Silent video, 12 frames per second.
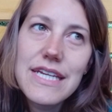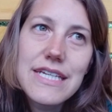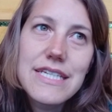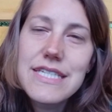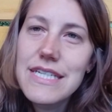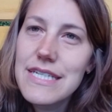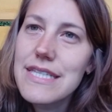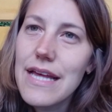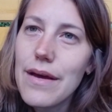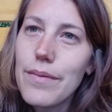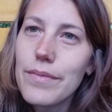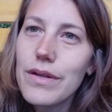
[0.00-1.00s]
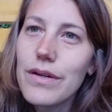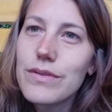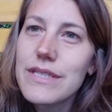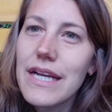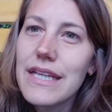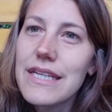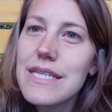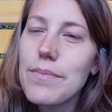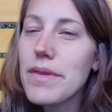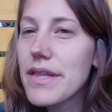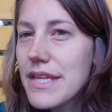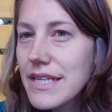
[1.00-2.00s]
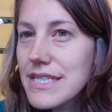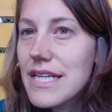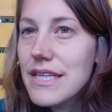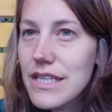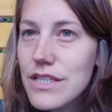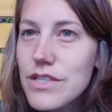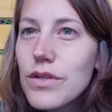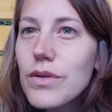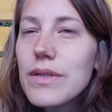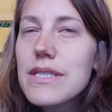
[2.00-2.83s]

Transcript: he sees them, you know, daily, some of the things that they do.